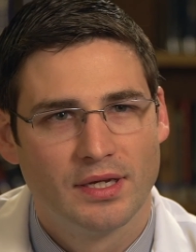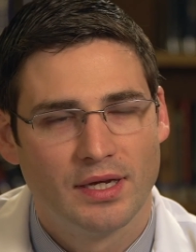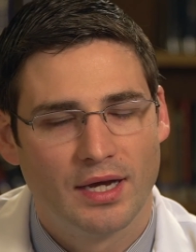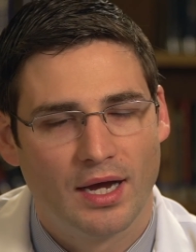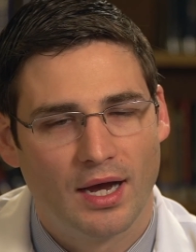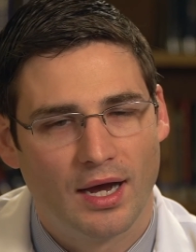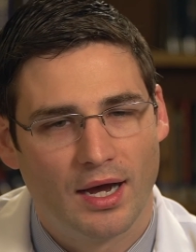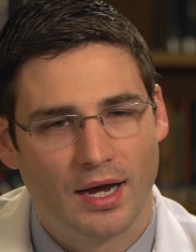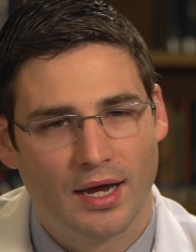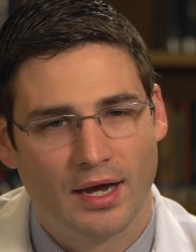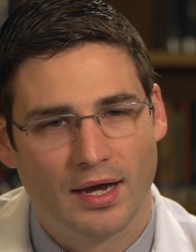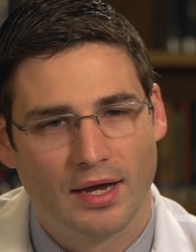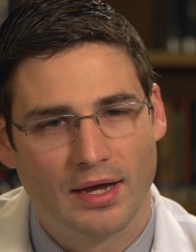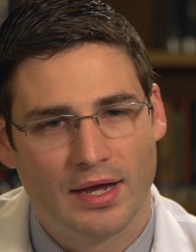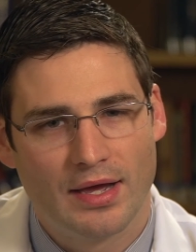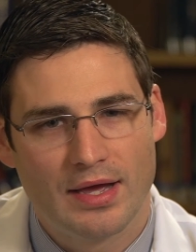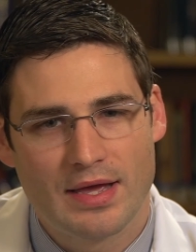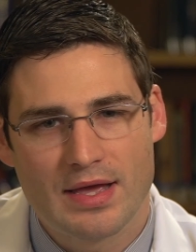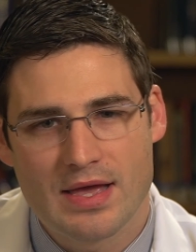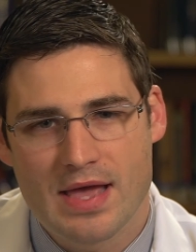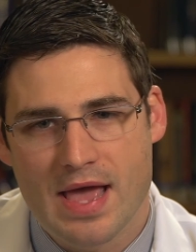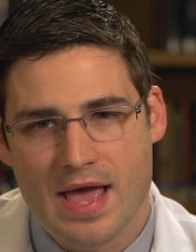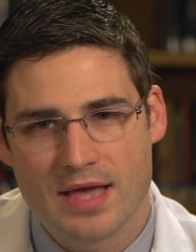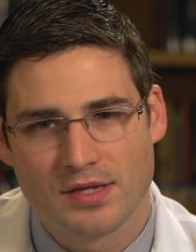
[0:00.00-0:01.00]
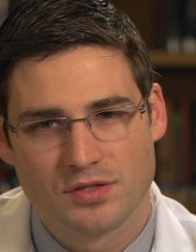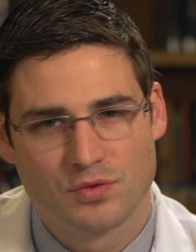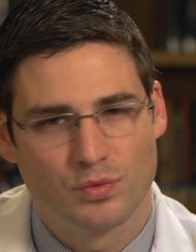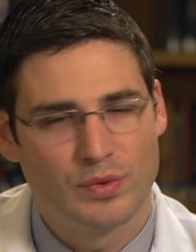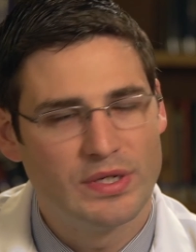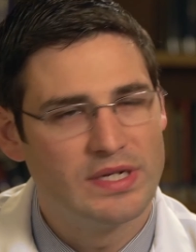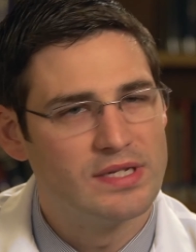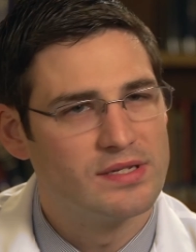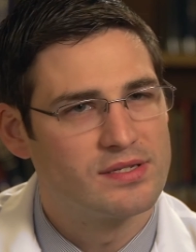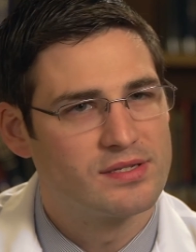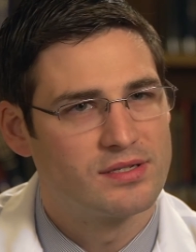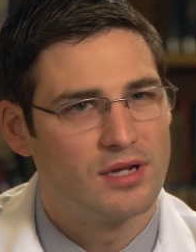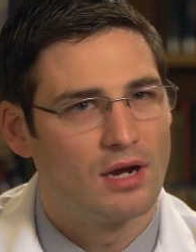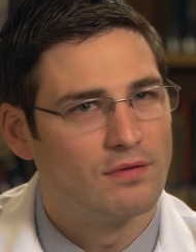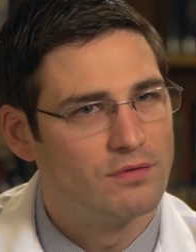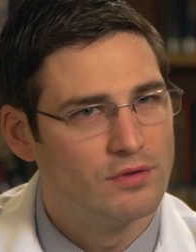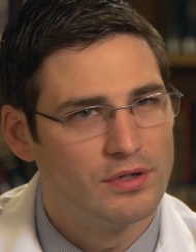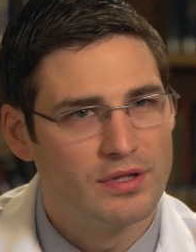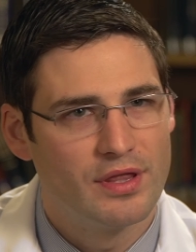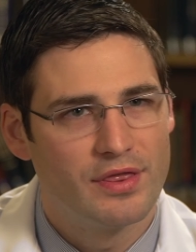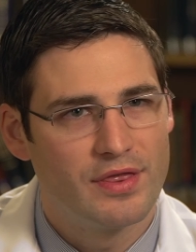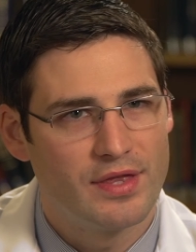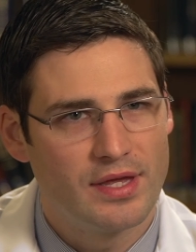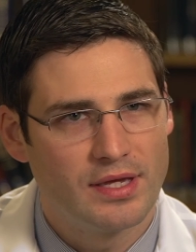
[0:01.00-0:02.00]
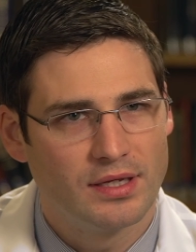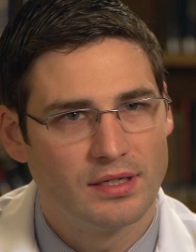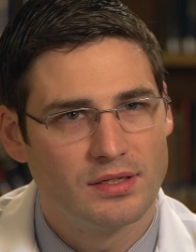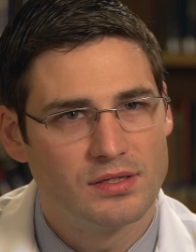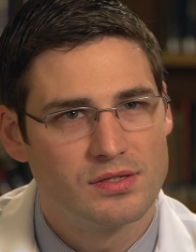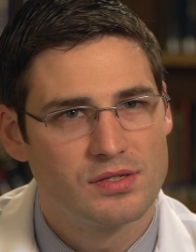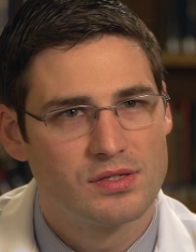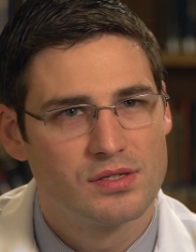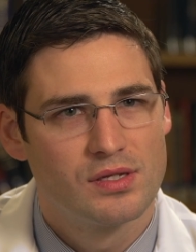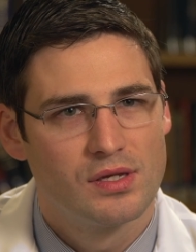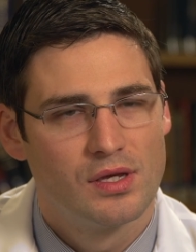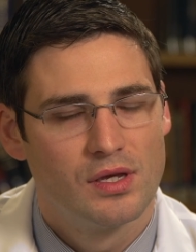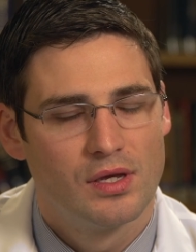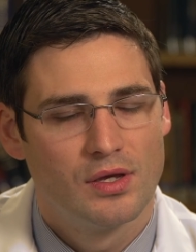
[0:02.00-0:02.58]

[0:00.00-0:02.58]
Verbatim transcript: Uh, as we discovered things